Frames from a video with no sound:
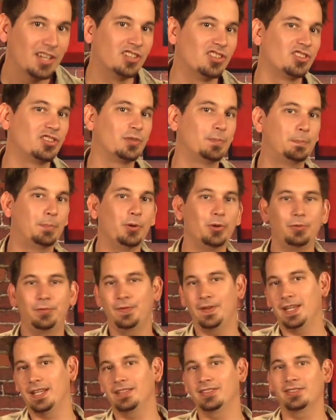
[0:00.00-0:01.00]

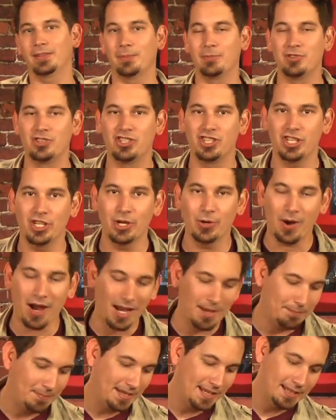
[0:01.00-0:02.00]
spoofing some
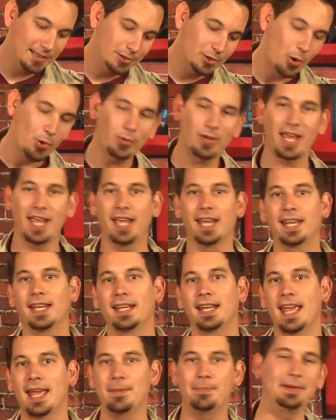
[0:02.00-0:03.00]
GeoIP
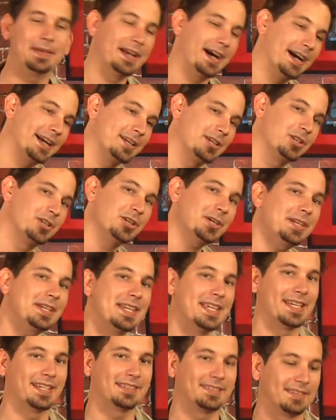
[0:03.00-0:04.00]
locating API
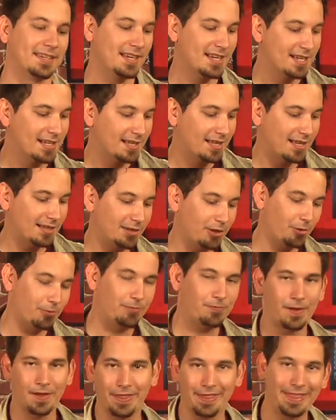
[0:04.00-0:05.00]
goodness, that little
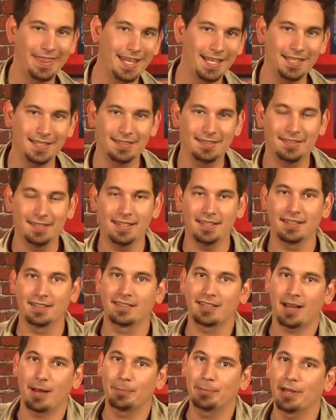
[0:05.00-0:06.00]
fun thing you see in the
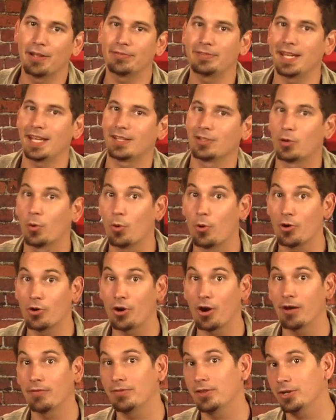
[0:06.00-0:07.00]
top left-hand corner
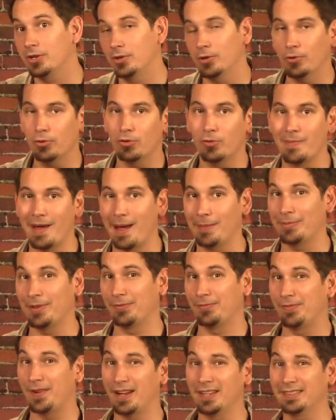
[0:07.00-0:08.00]
of the Google map that
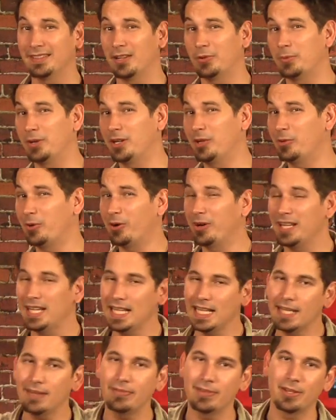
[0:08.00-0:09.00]
finds out where you are
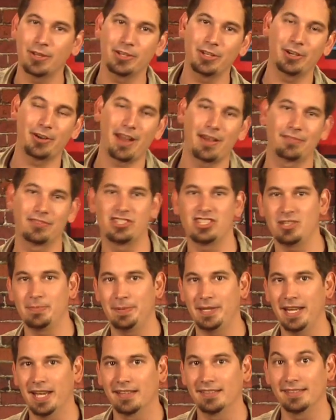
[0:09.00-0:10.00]
even though you don't have a
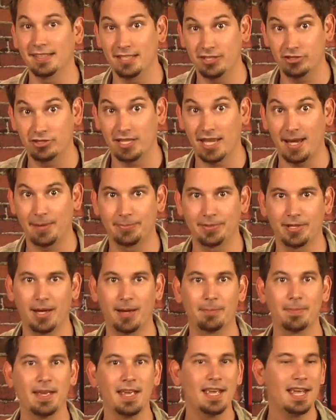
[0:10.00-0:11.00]
GPS in your
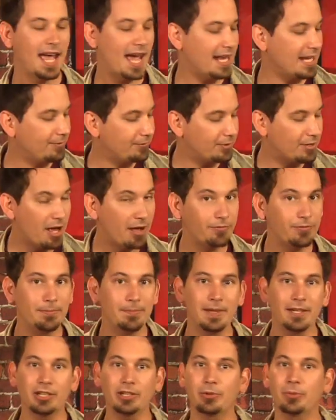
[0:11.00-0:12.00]
laptop. And if you're not
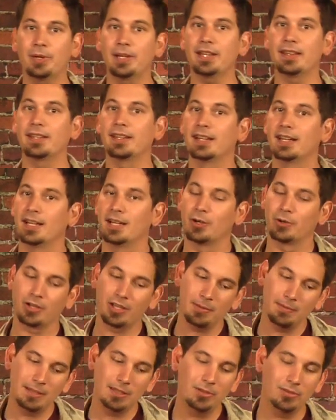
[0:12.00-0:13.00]
familiar with, we're
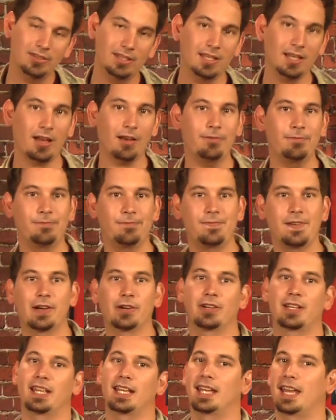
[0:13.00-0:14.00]
going to be using a
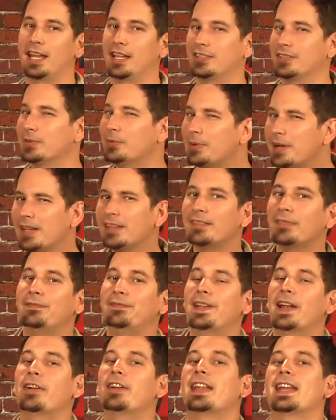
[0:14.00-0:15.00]
Faraday cage. Now, what is a
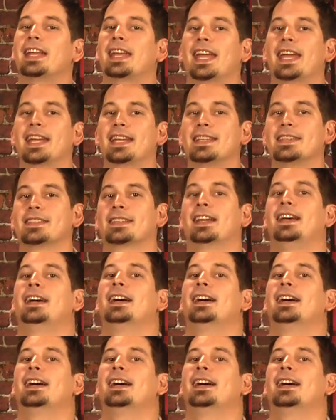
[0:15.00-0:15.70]
Faraday cage?